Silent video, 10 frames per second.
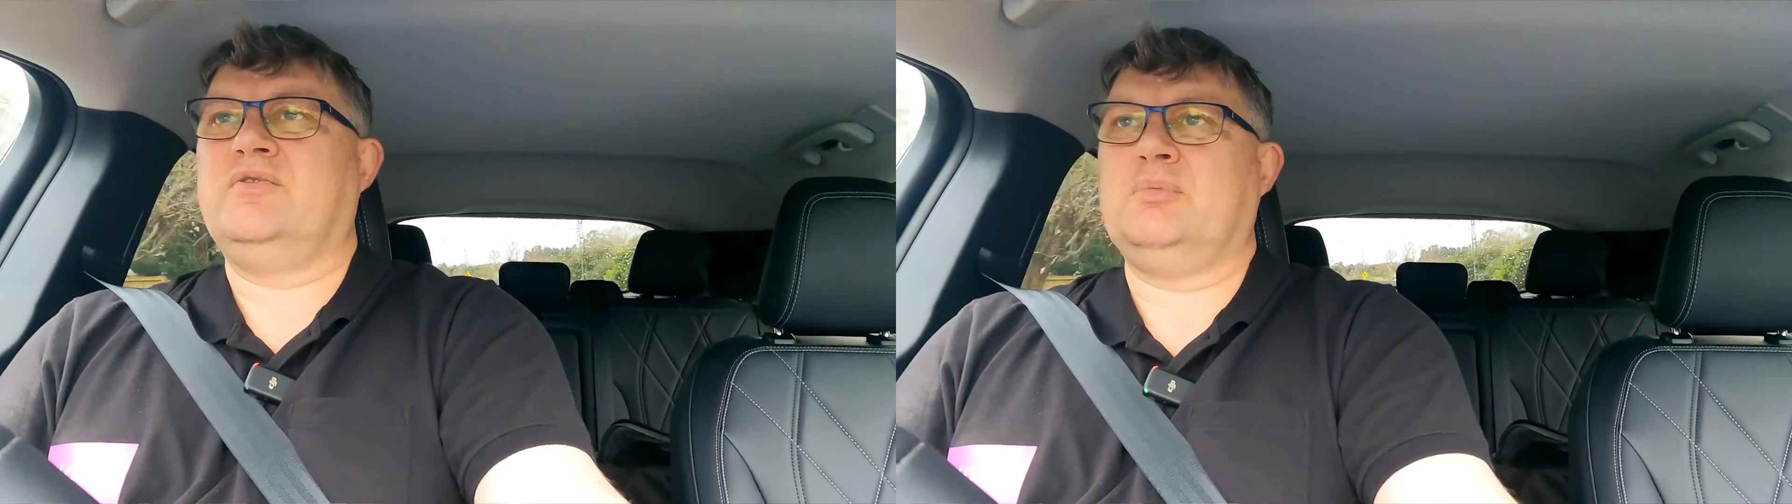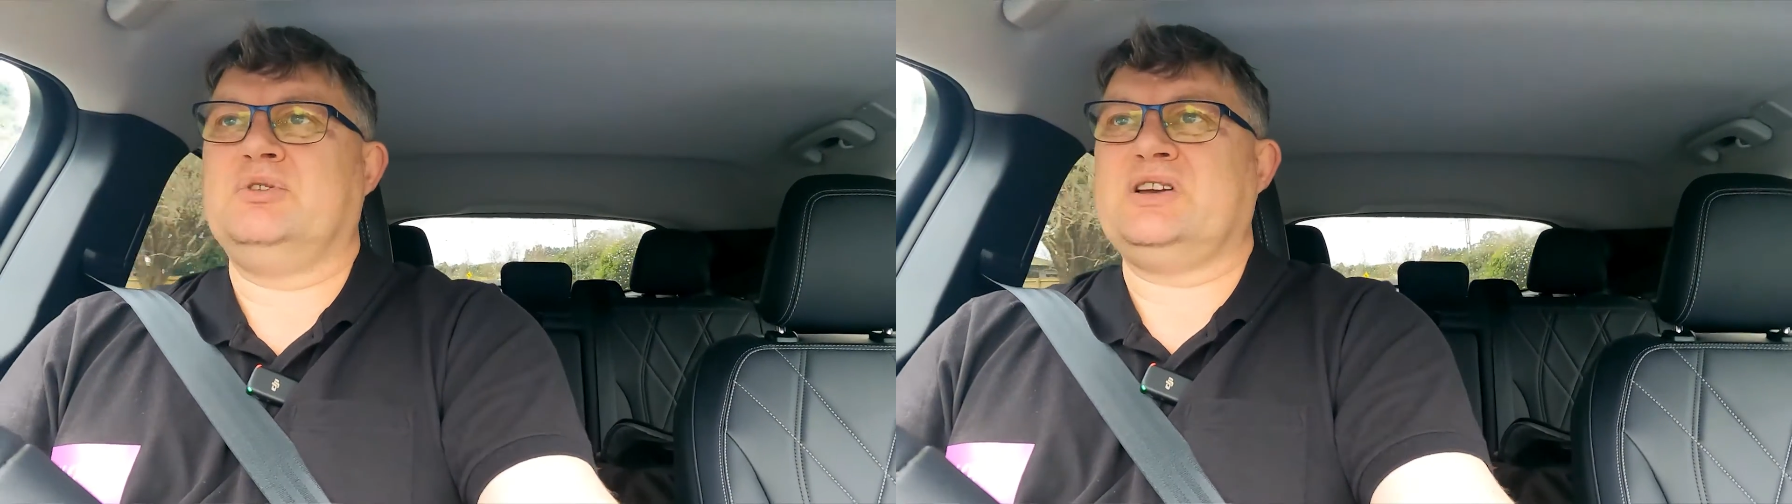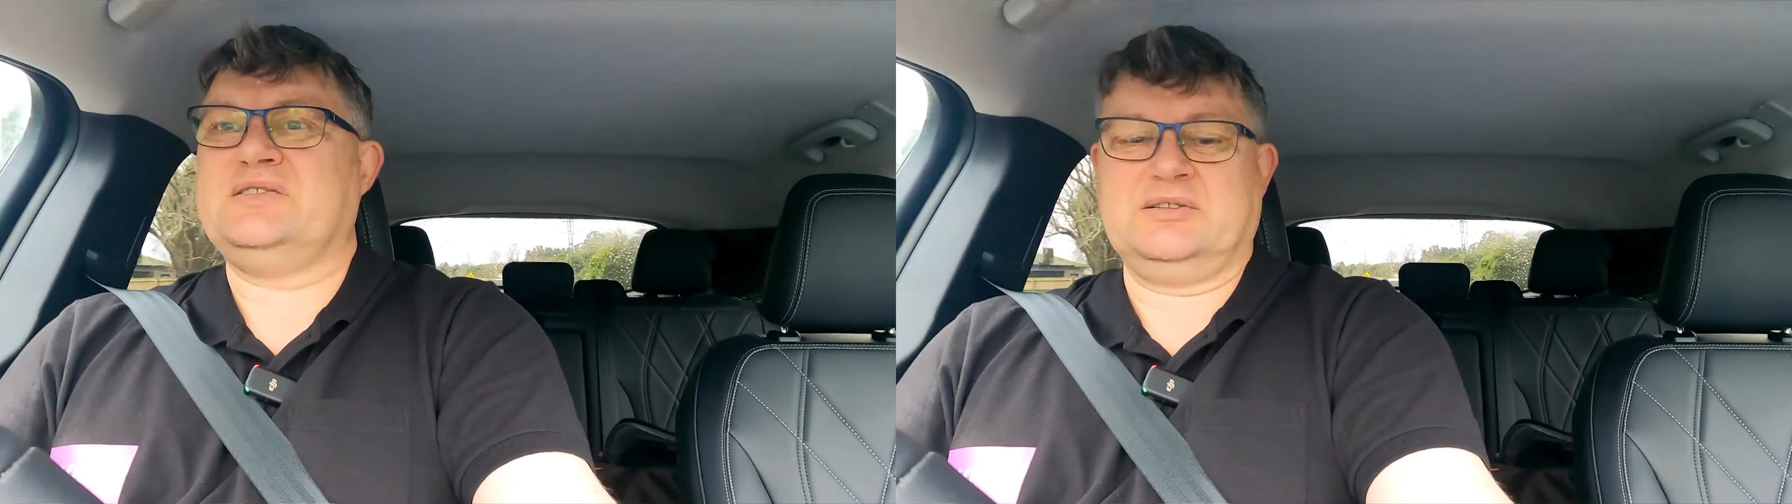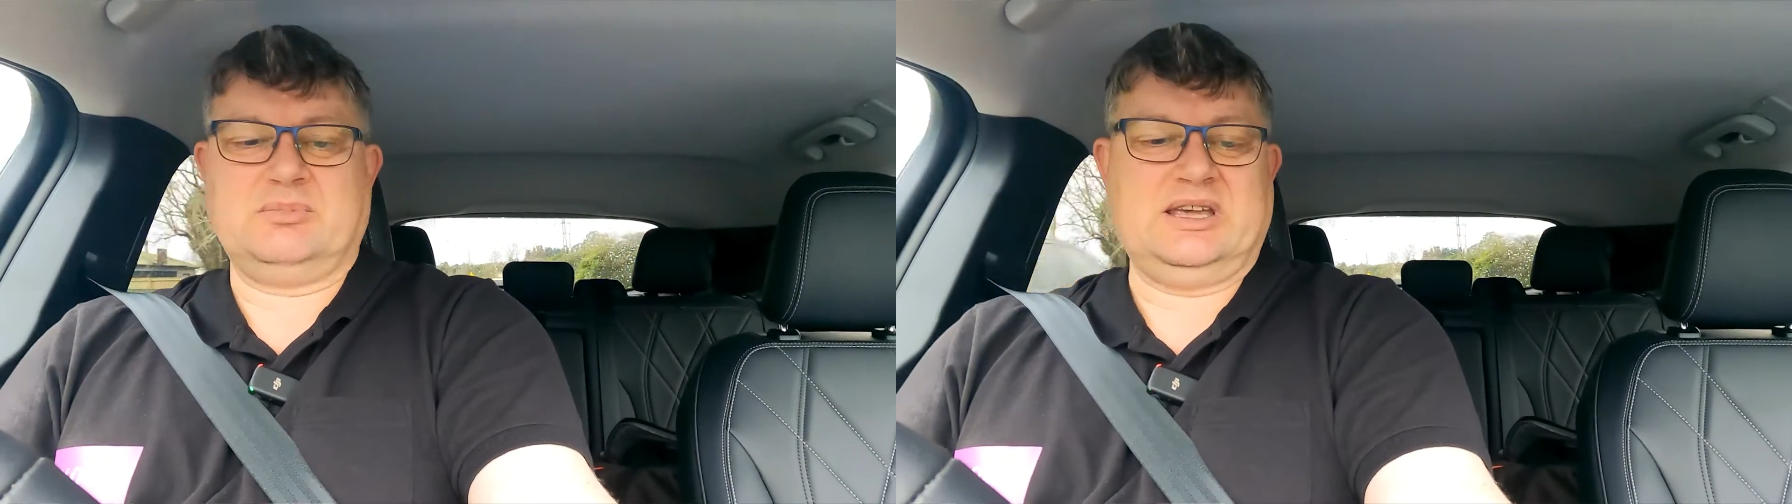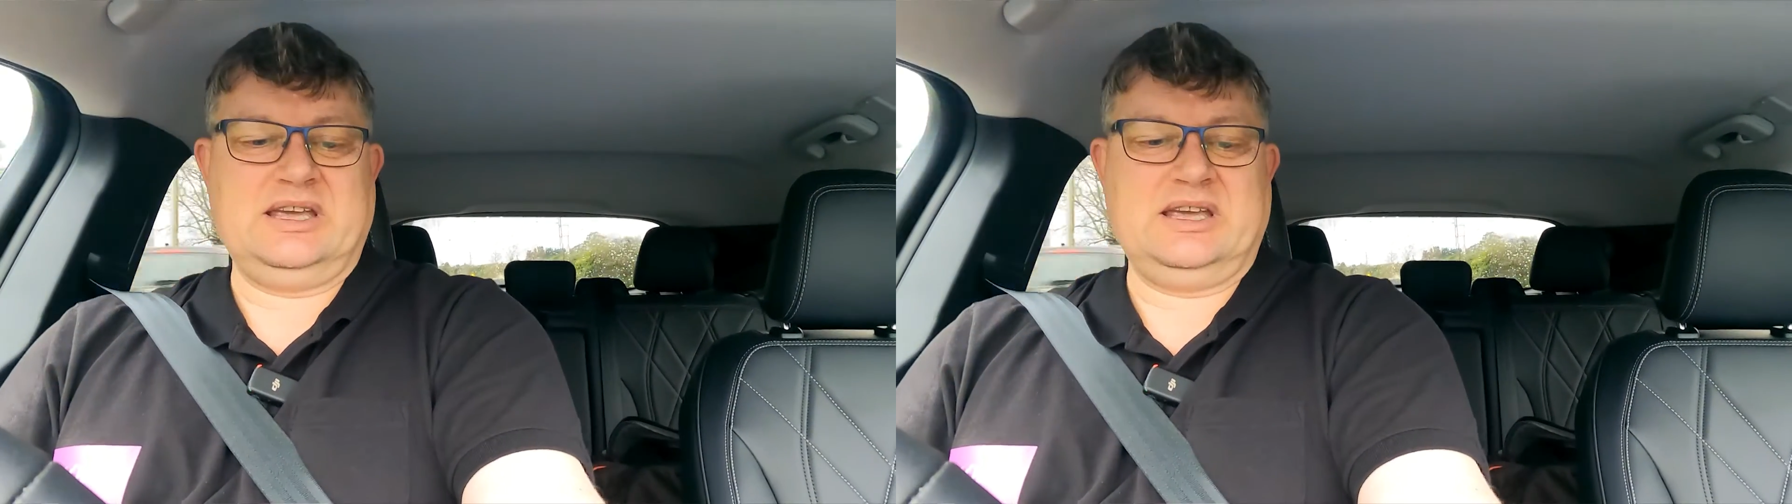If I'm adjusting my